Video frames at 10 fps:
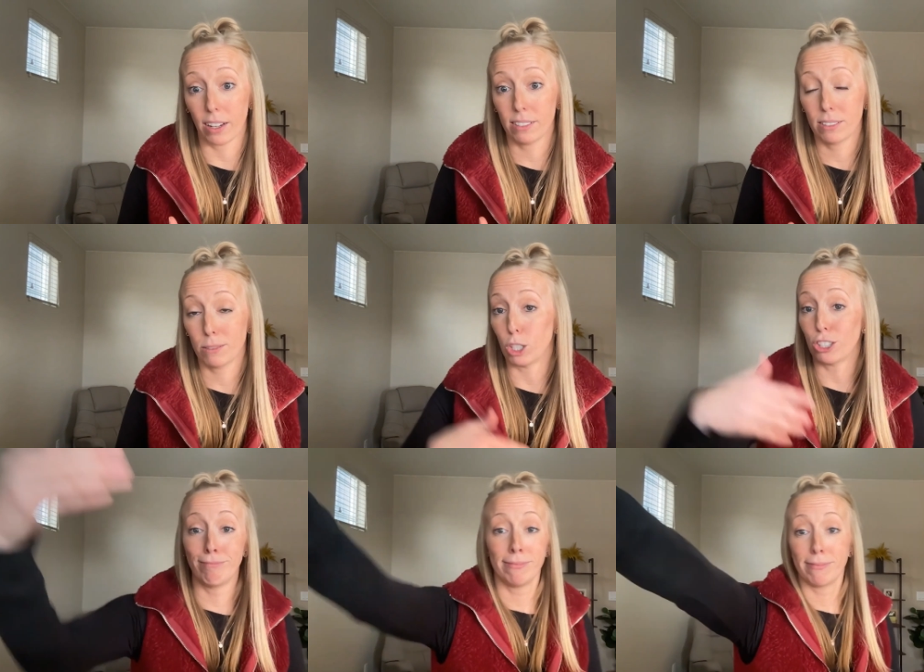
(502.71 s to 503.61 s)
which
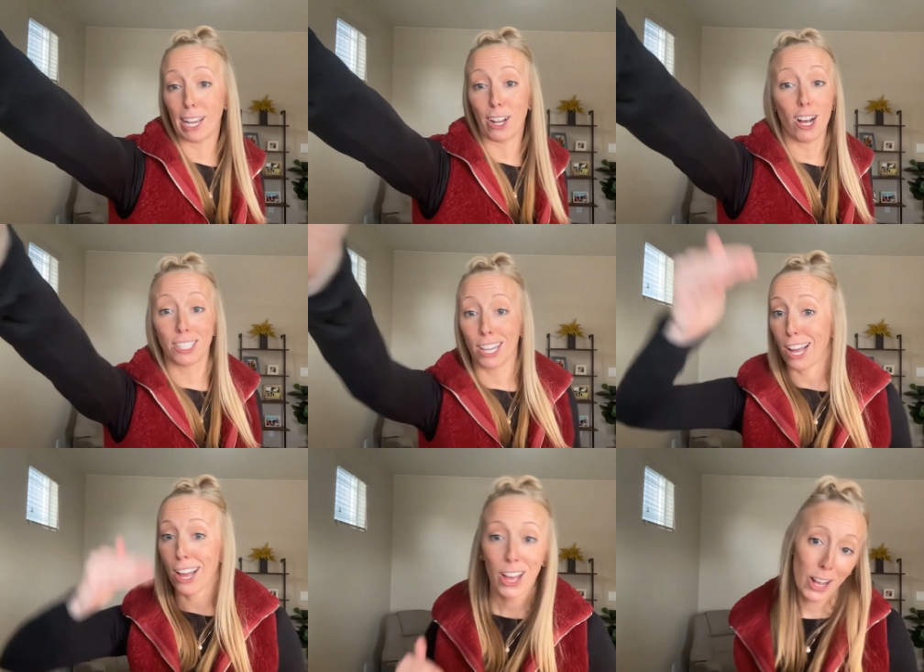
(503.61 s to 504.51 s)
can cause you to
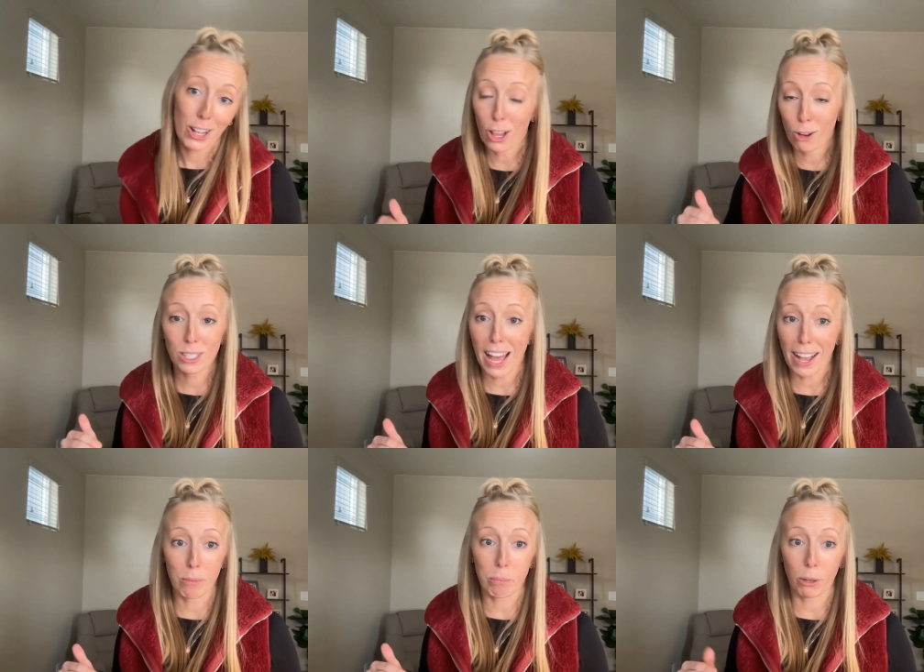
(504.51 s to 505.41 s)
close that
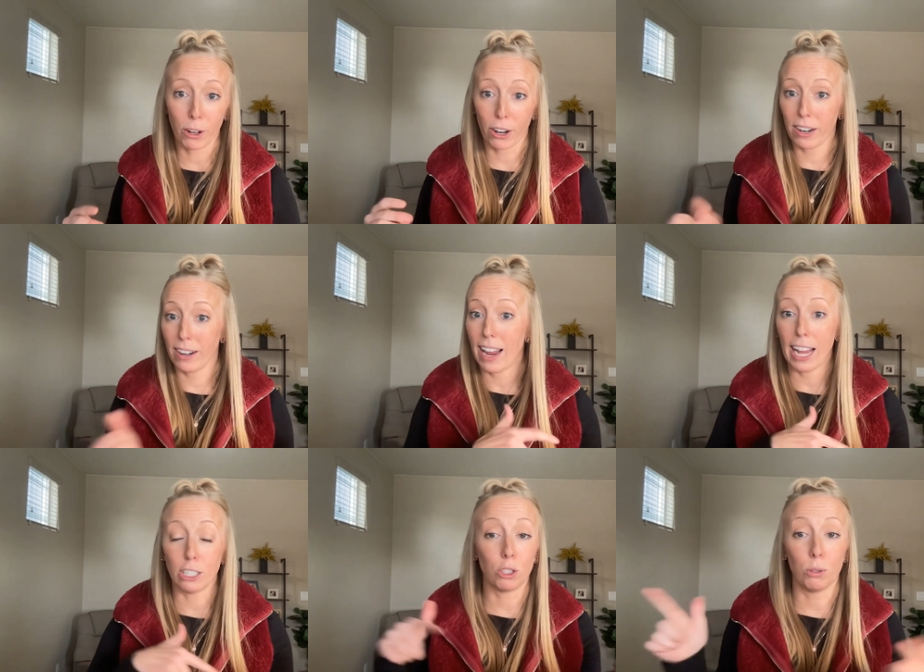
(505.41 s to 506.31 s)
computer and
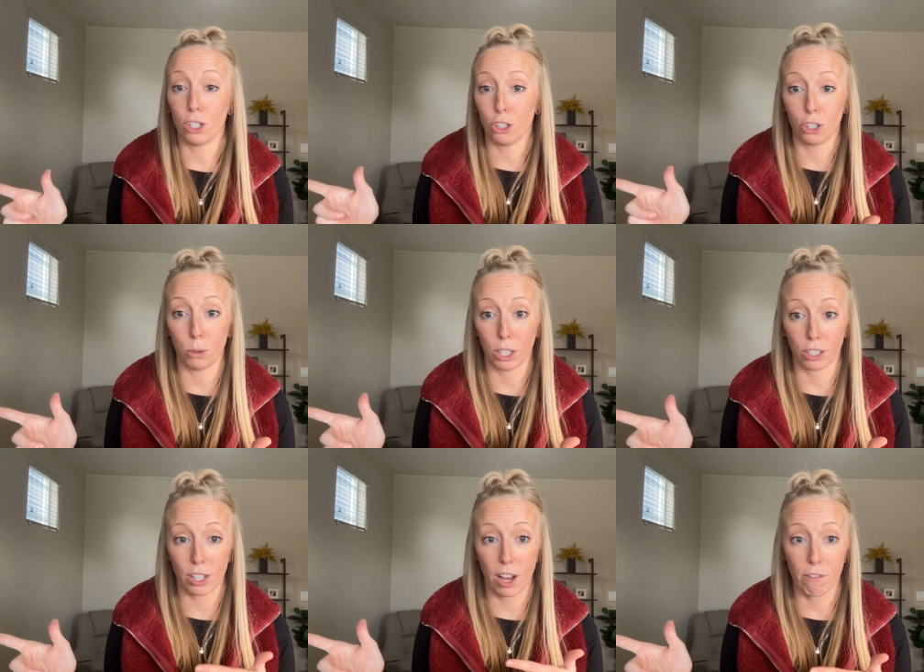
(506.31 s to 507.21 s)
choose to just do it
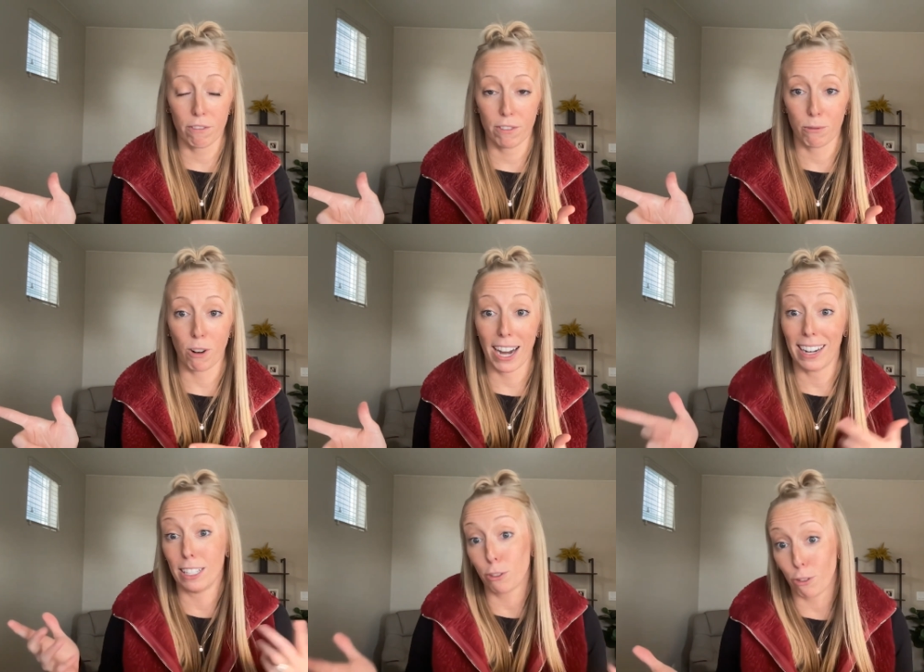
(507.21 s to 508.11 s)
yourself, right? And it's
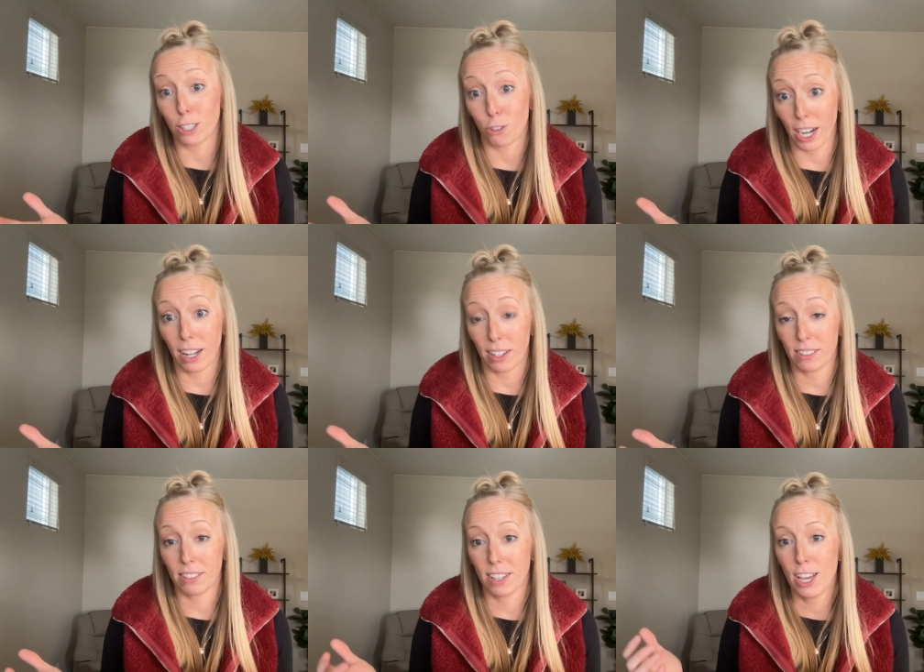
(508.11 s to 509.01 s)
frustrating.
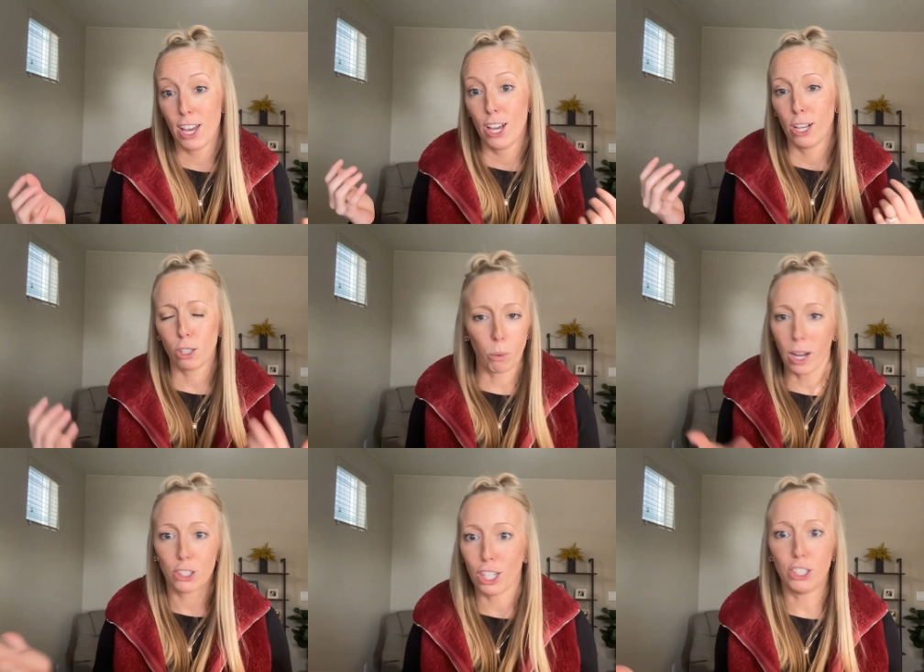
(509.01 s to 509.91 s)
So, what
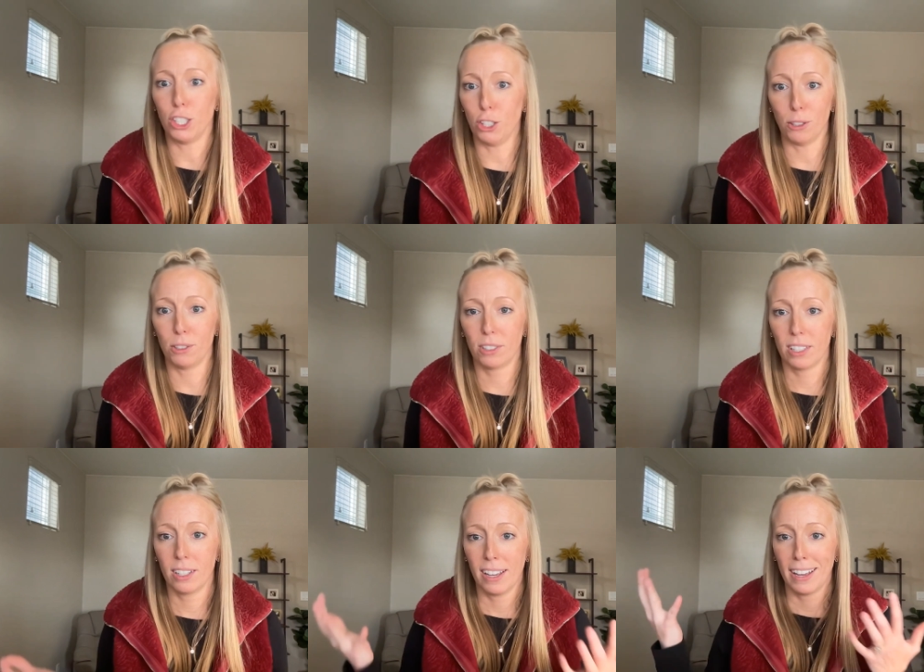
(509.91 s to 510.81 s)
should you do?
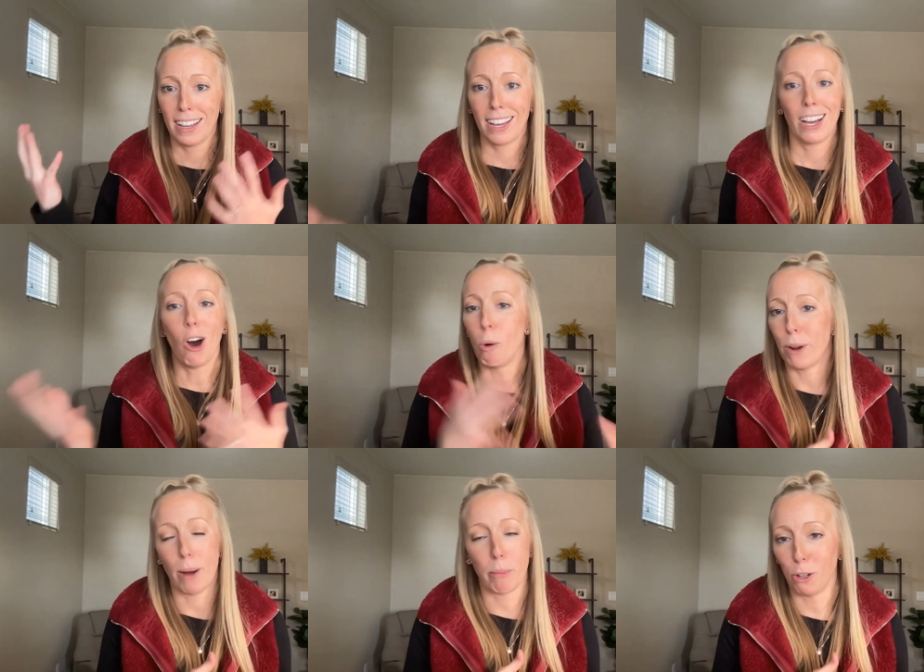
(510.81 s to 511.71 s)

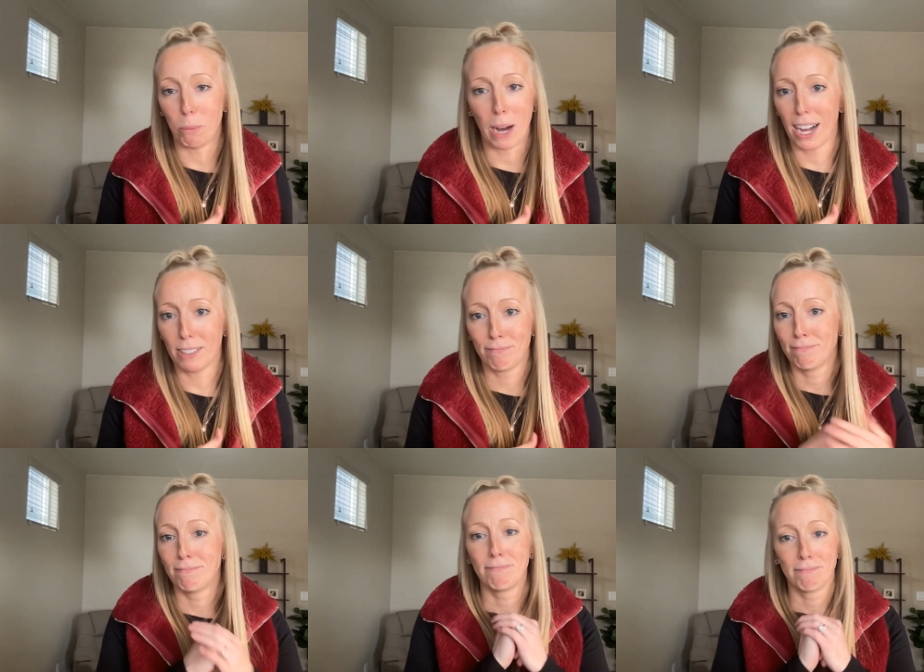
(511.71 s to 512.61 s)
Open up a new bot,
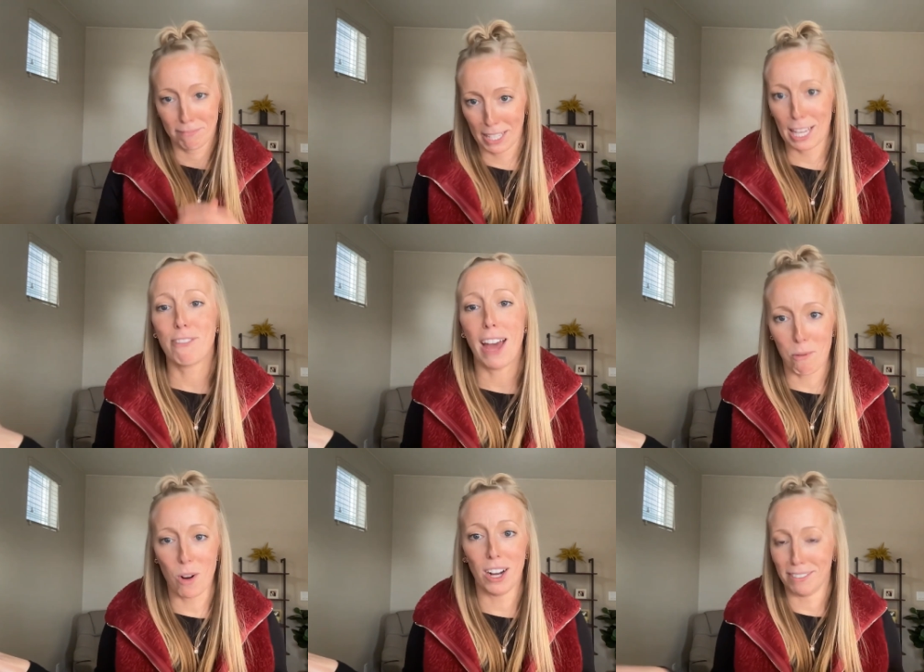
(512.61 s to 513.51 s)
give
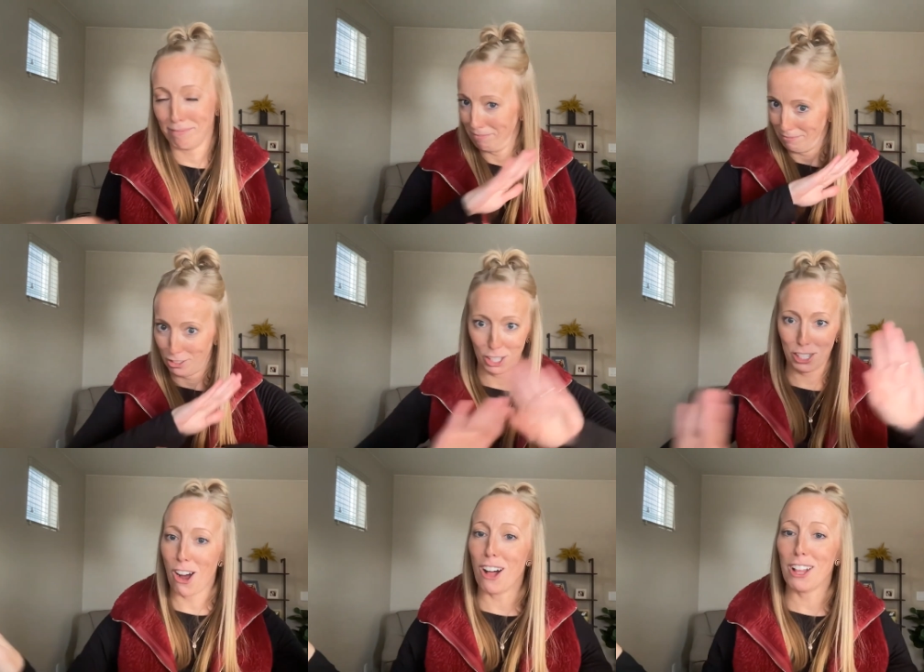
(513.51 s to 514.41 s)
that one,
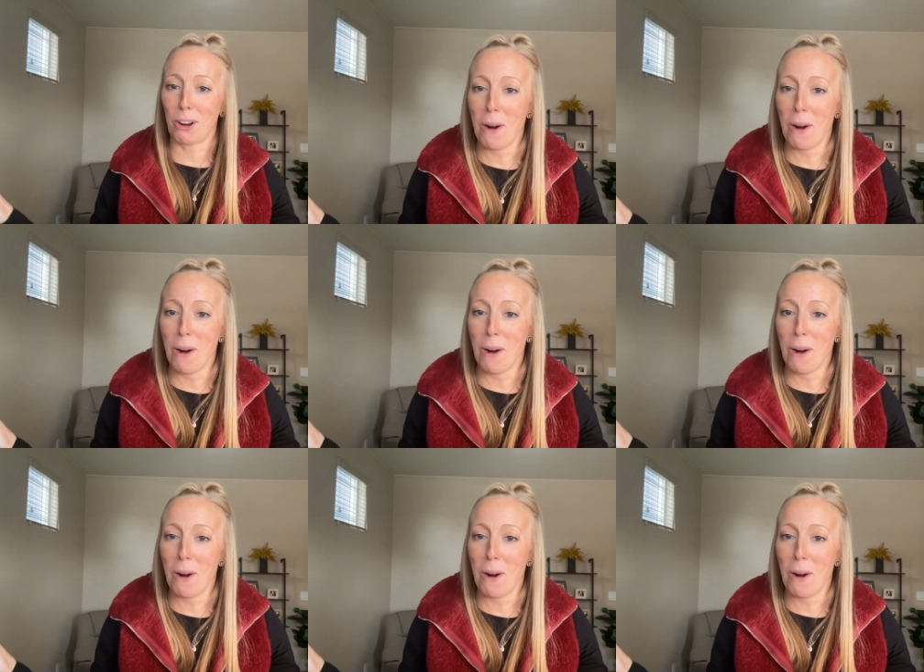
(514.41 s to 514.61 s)
just call it